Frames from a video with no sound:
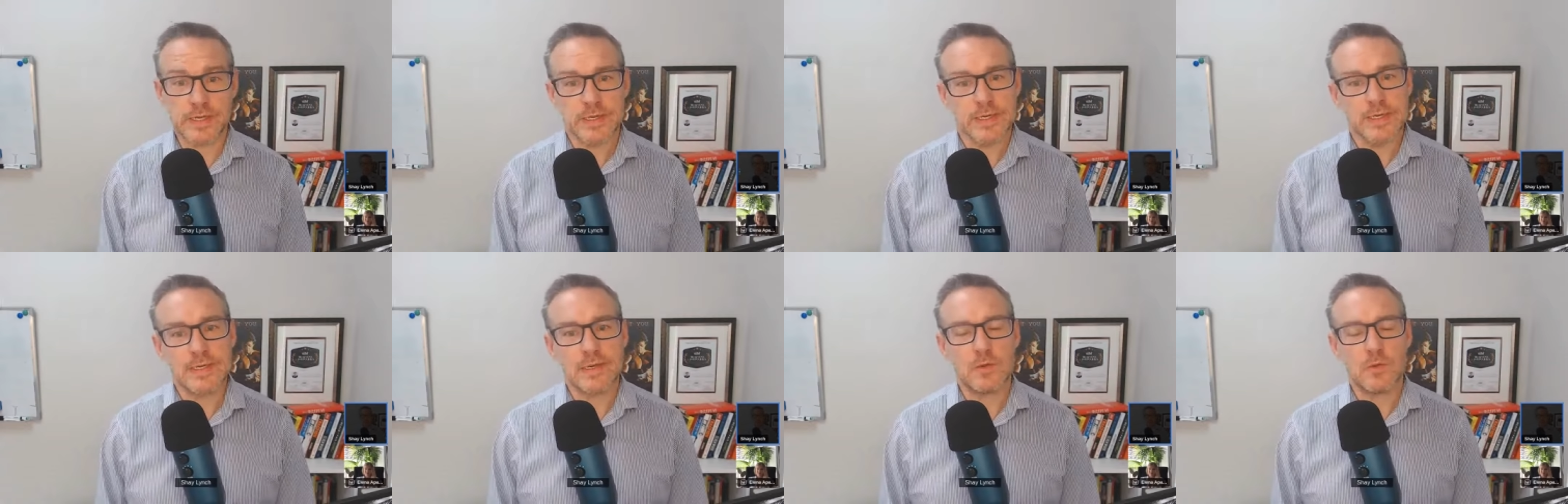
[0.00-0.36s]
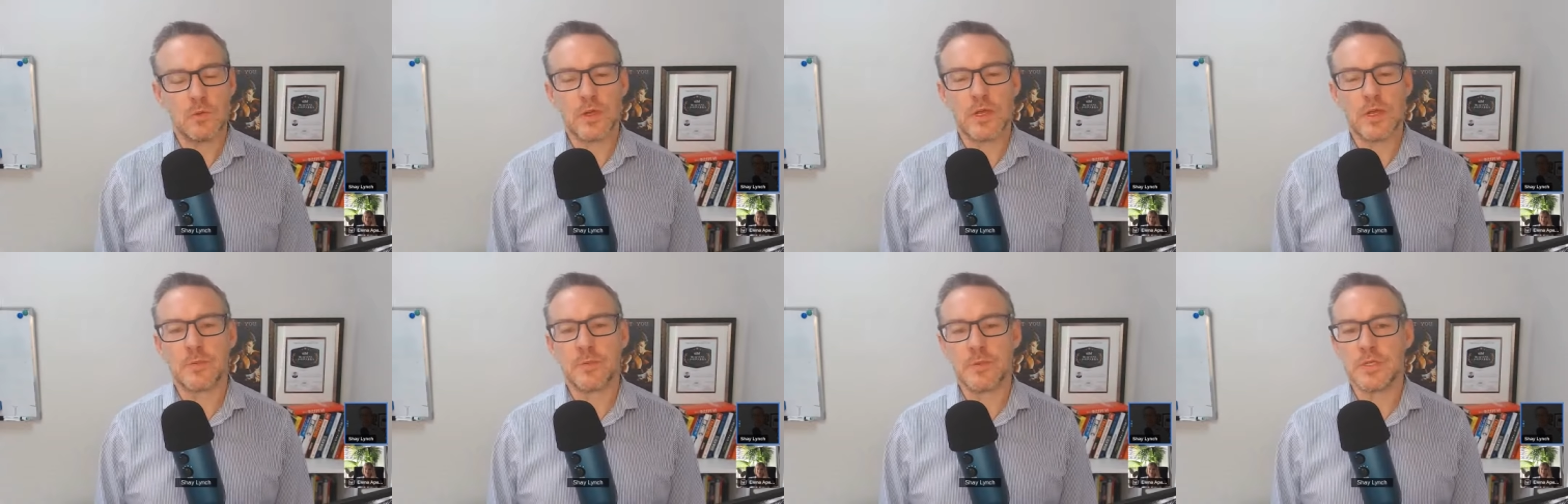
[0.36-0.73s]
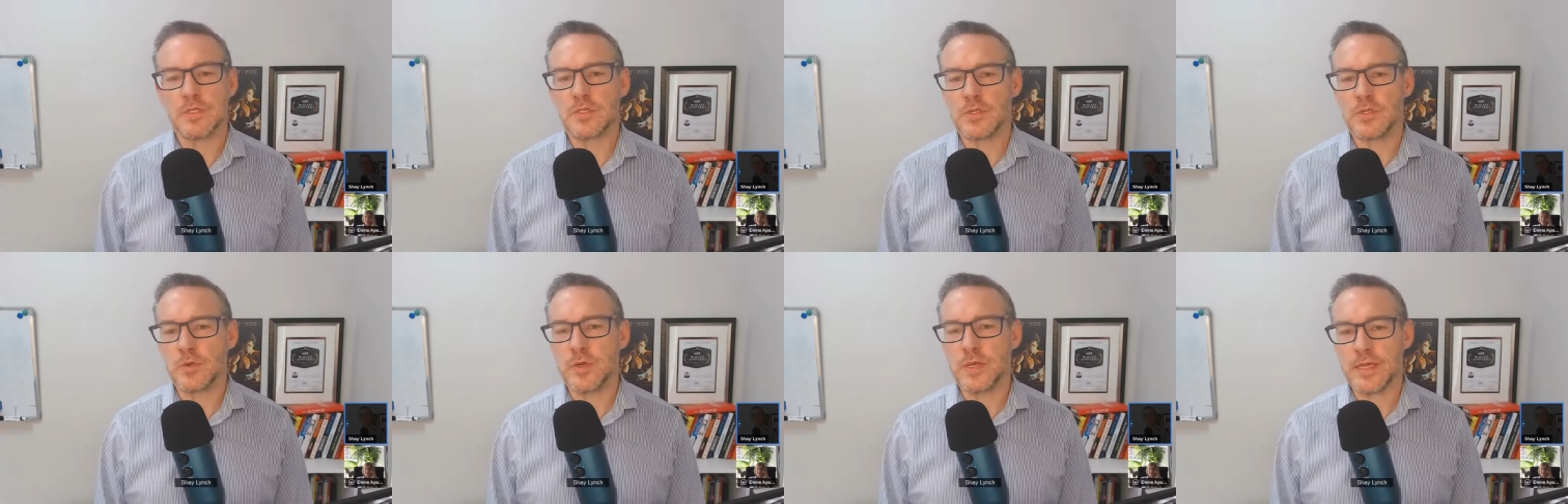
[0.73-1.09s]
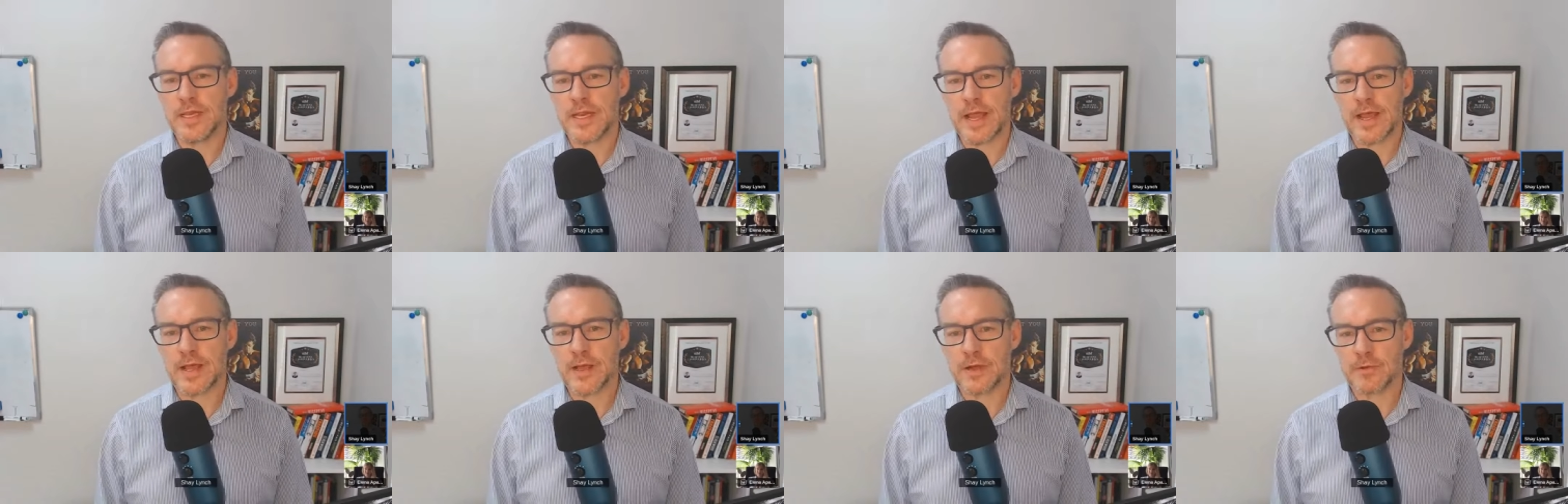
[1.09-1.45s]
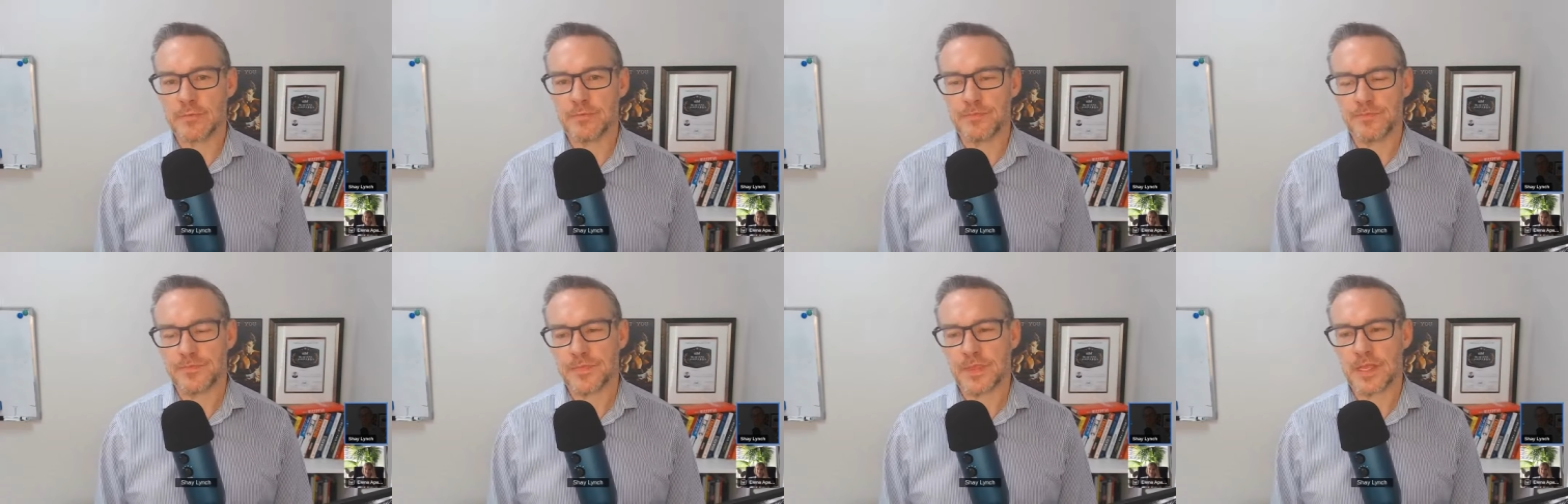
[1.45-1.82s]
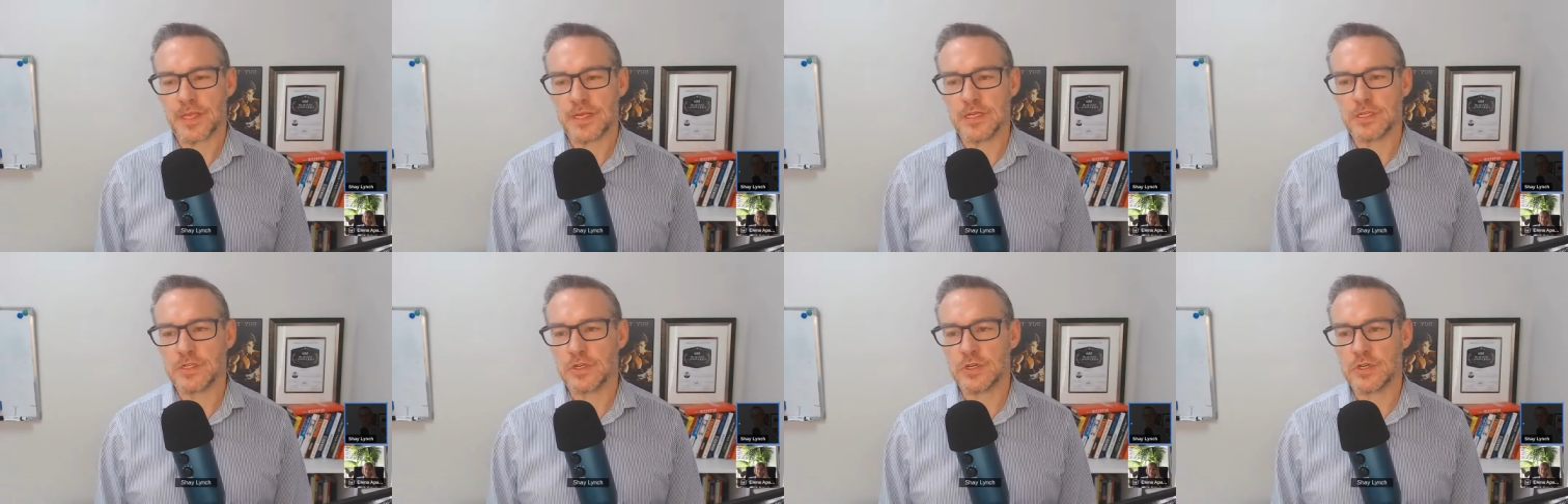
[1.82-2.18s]
what I've been doing now in its
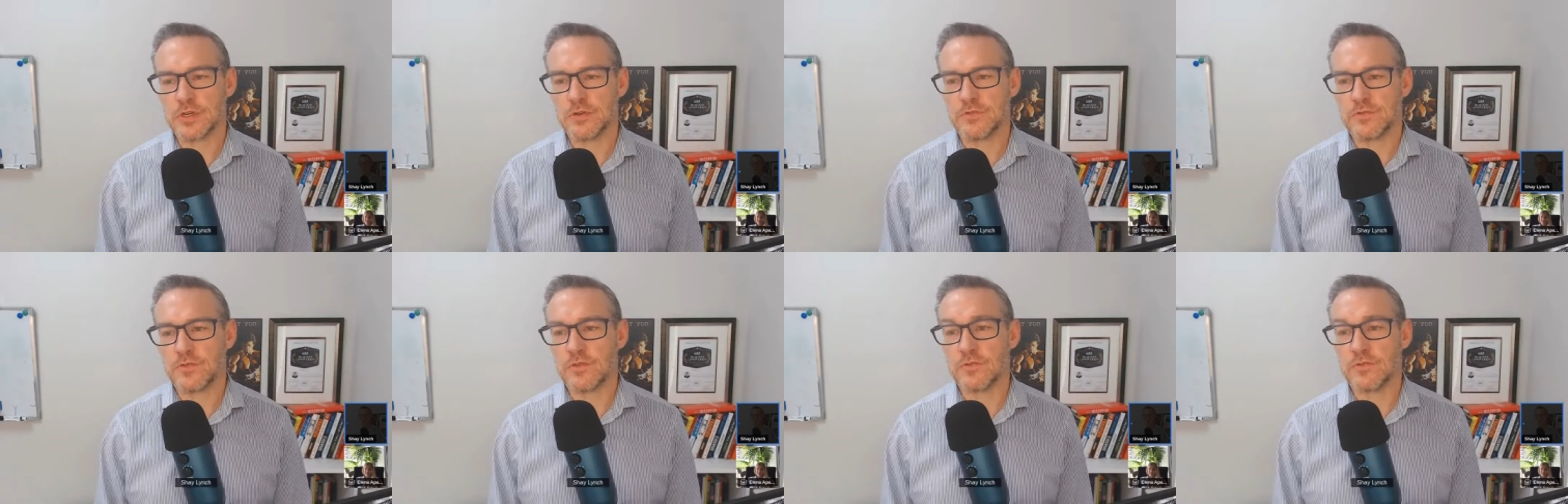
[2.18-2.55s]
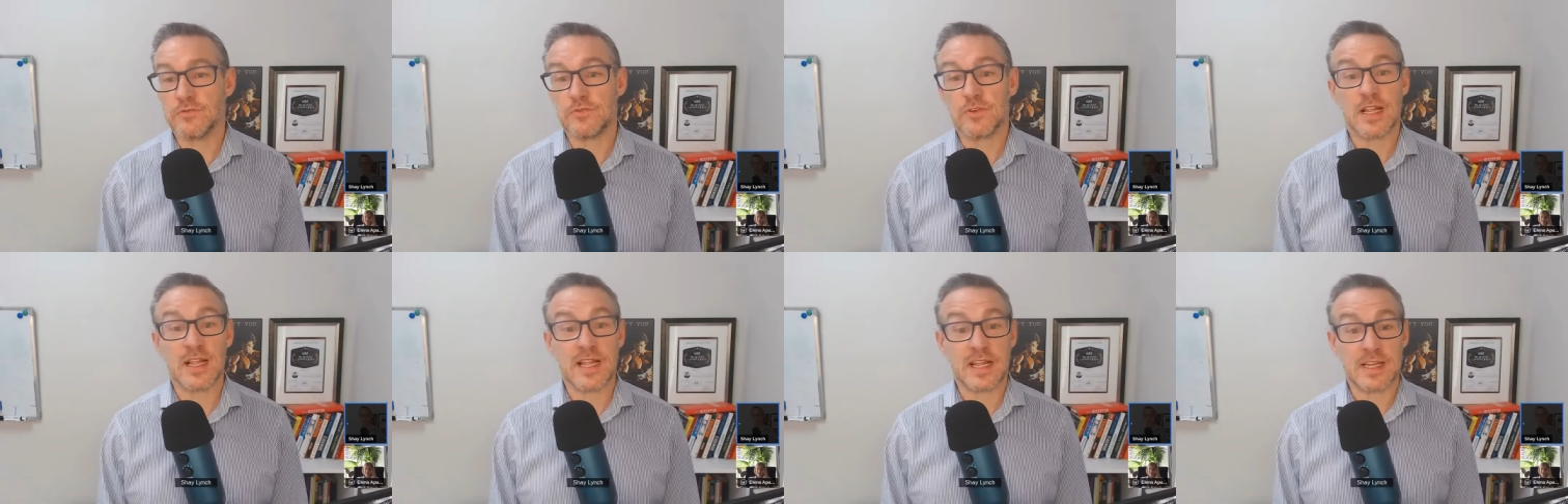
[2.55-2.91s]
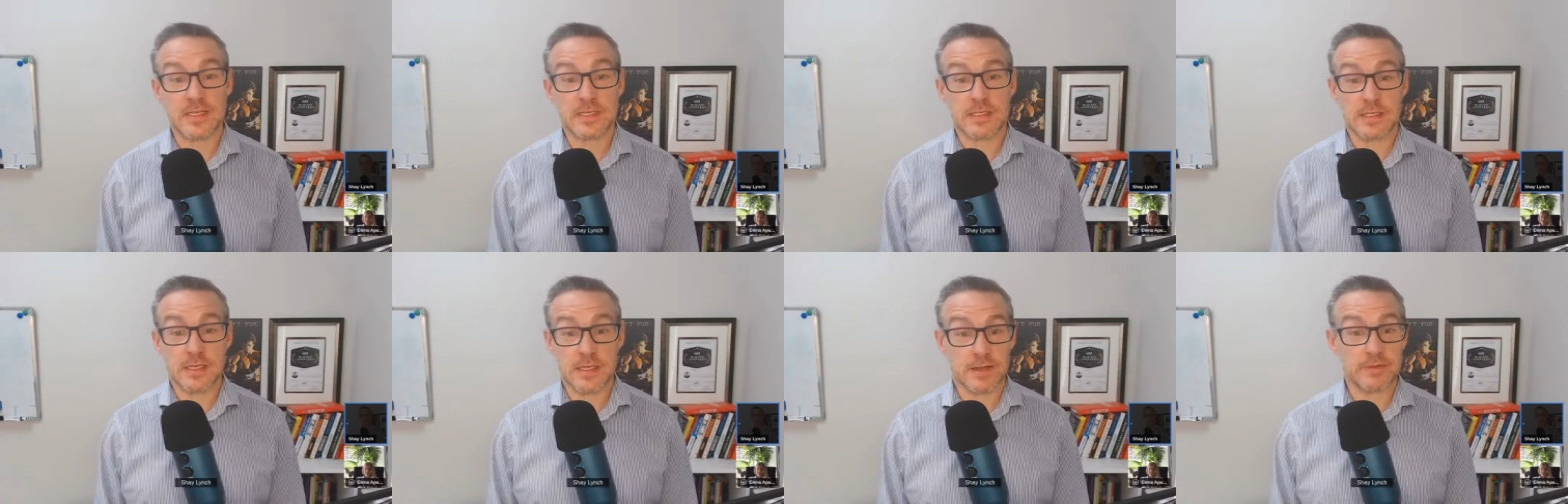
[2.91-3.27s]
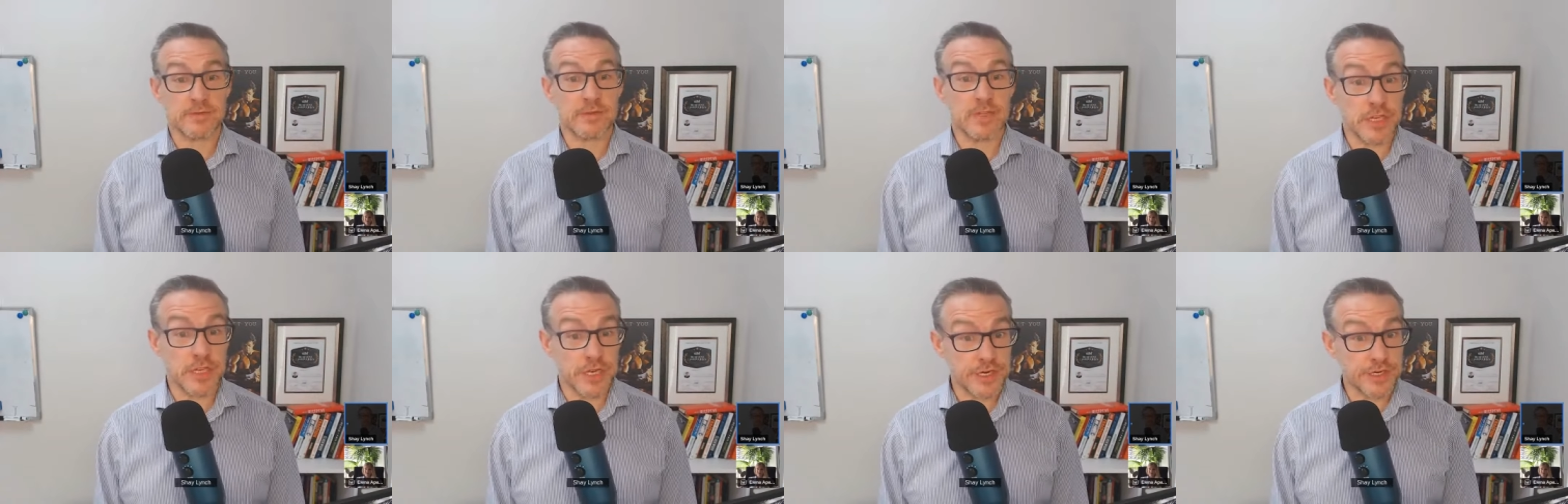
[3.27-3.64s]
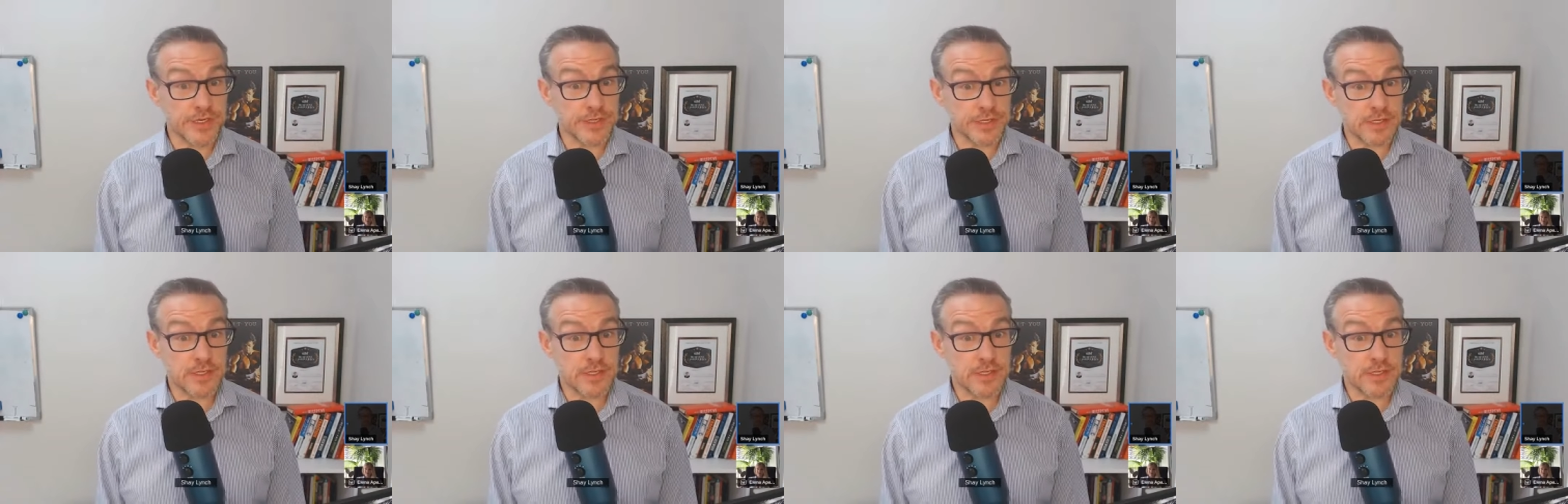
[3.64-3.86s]
current form for the last eleven years.